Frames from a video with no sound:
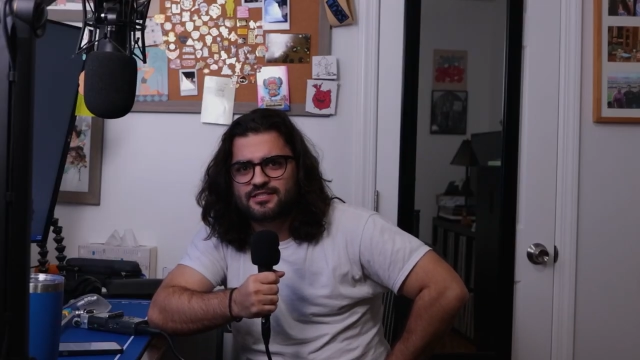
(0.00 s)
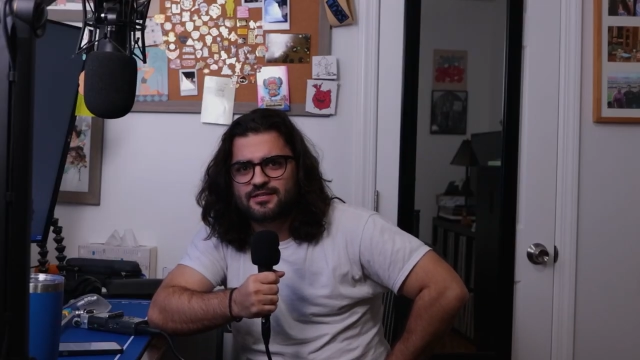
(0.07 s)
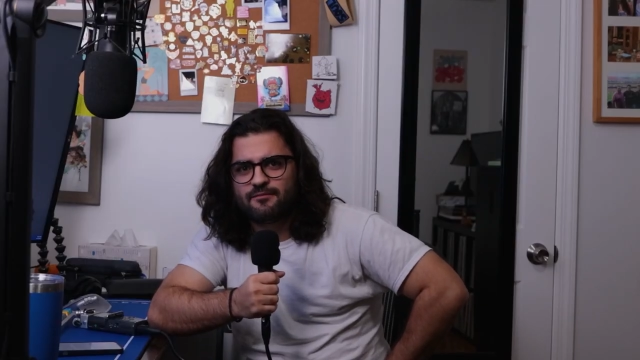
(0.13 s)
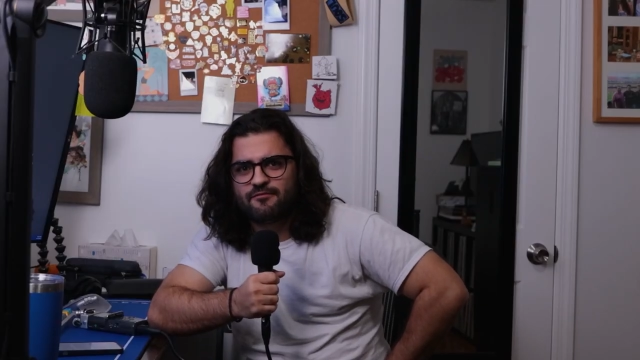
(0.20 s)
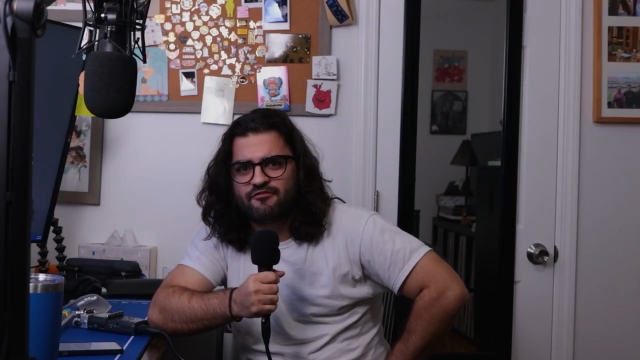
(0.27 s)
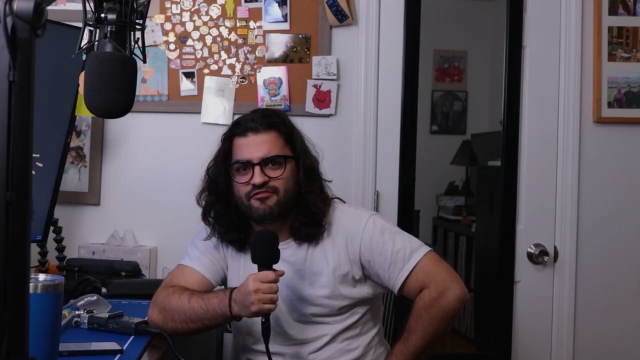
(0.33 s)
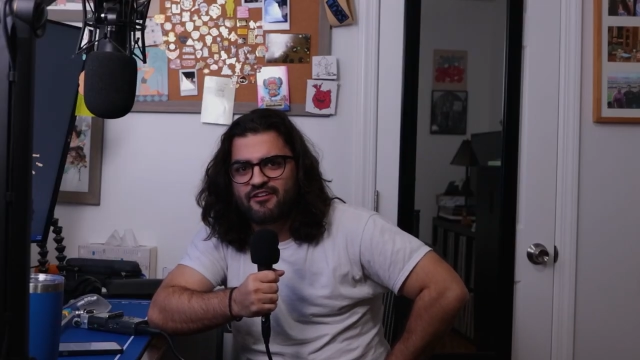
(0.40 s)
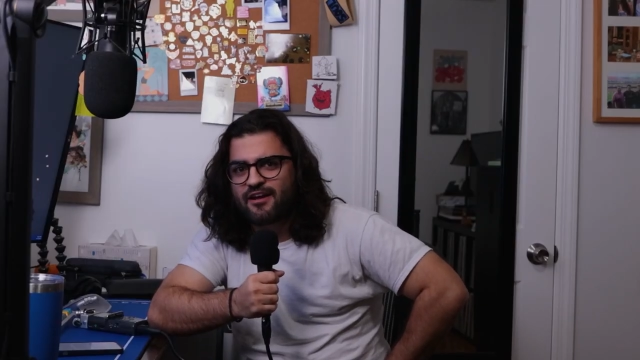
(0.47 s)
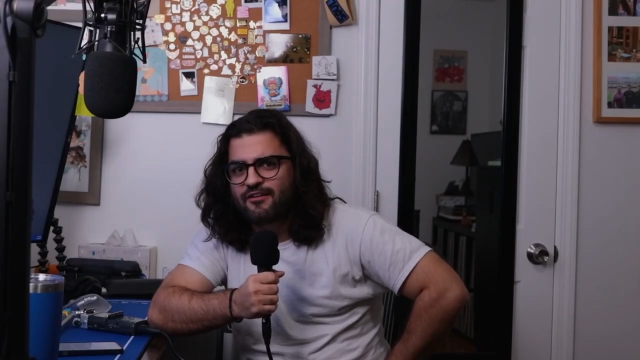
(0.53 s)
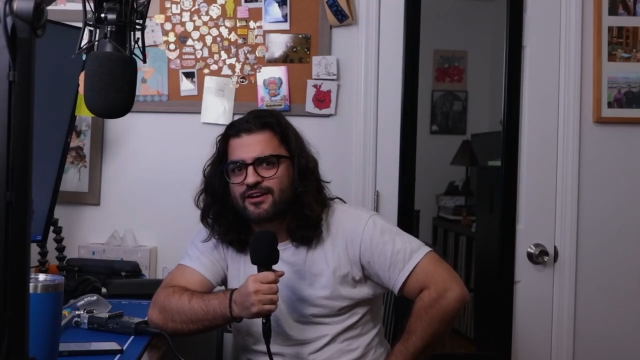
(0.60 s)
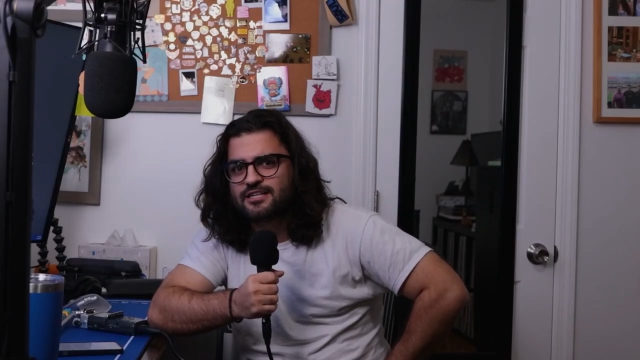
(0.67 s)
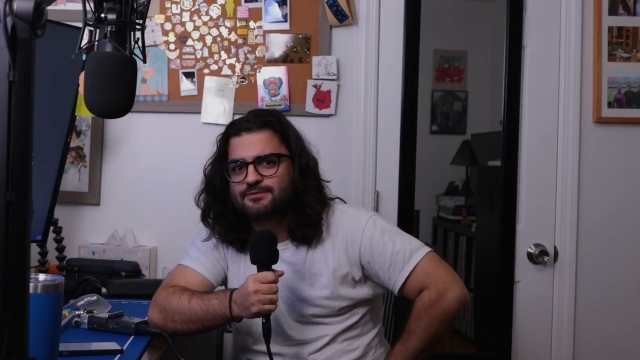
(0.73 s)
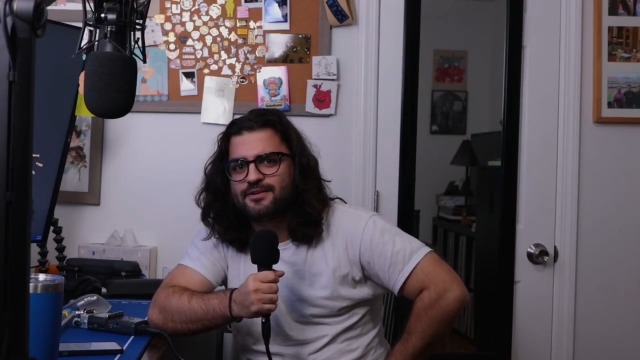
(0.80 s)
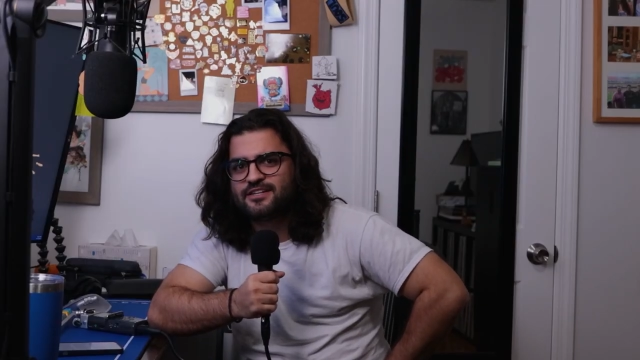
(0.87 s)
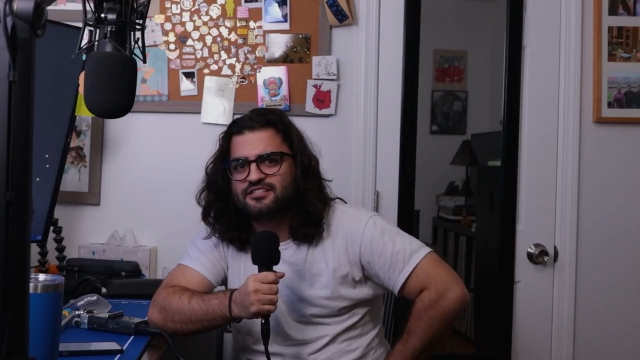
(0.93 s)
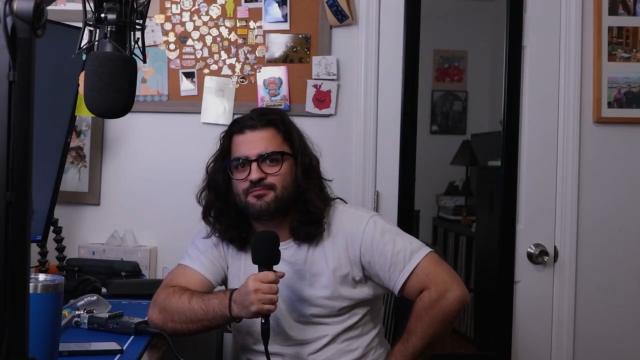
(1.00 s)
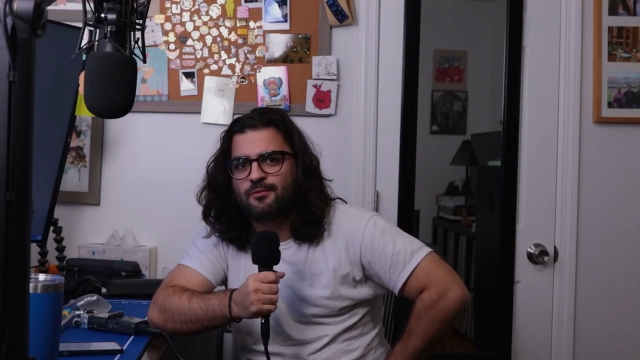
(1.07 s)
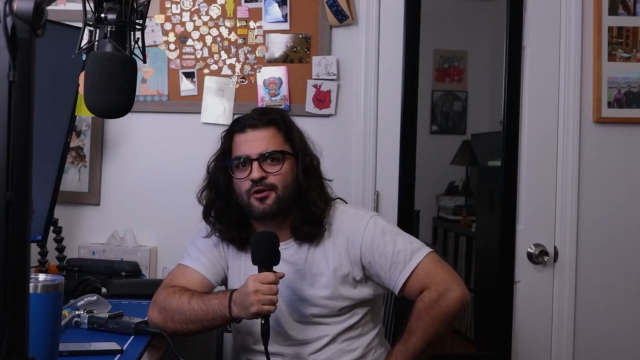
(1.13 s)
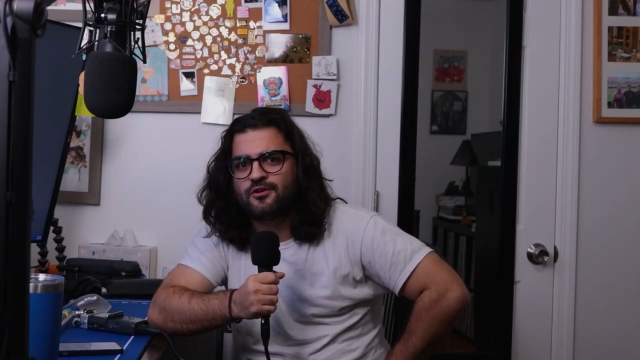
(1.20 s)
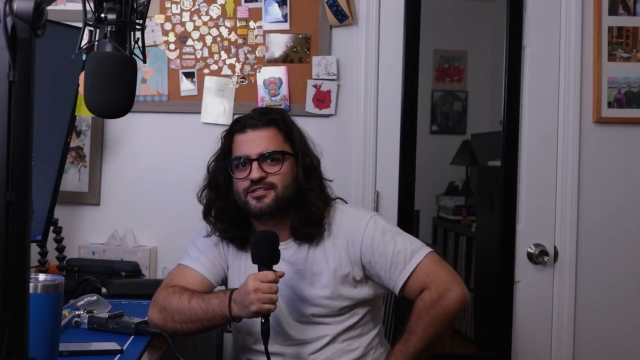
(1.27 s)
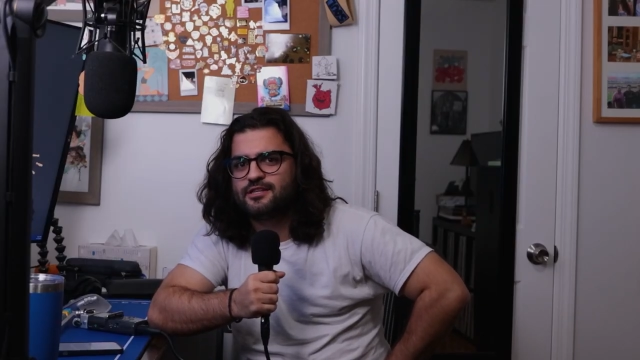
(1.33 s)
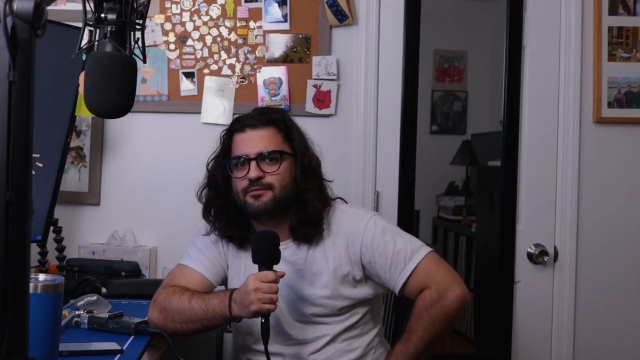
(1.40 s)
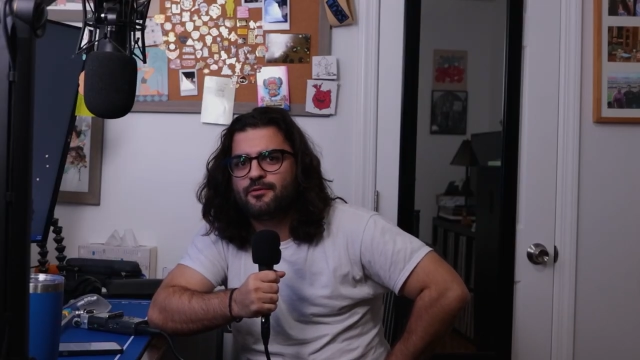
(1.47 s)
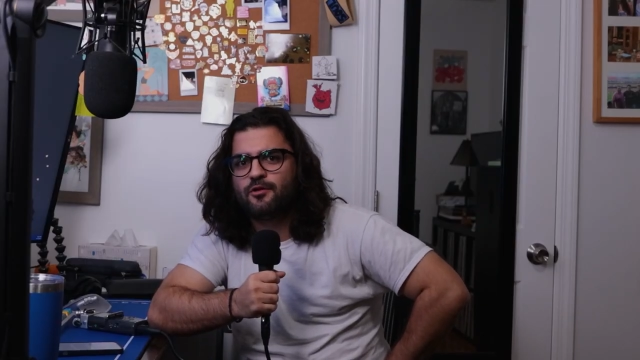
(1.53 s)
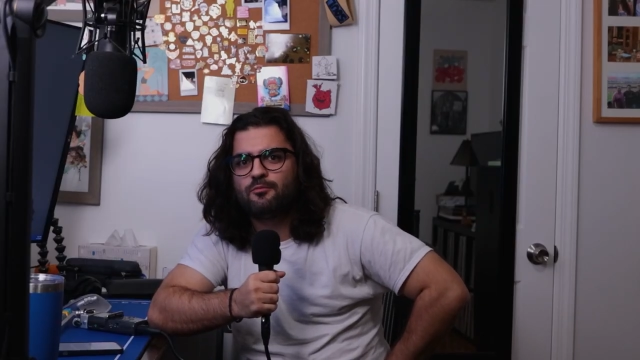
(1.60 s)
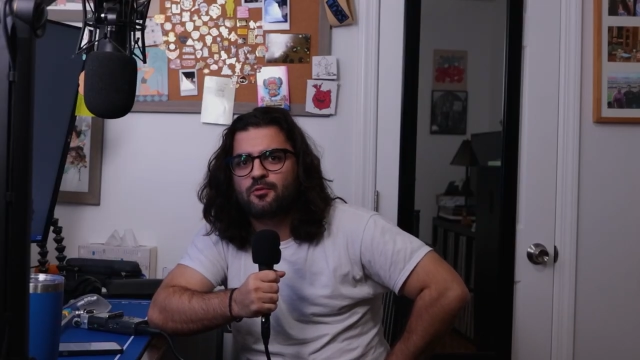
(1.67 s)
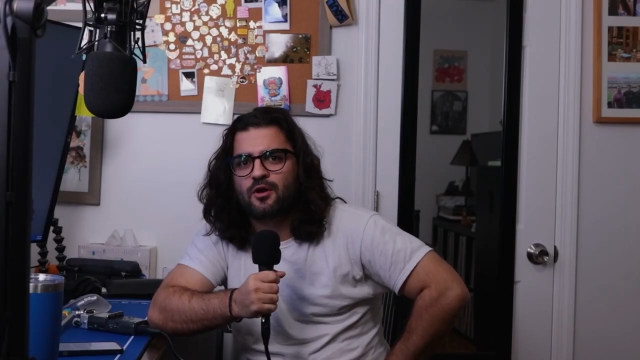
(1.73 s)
some very expensive parts in the build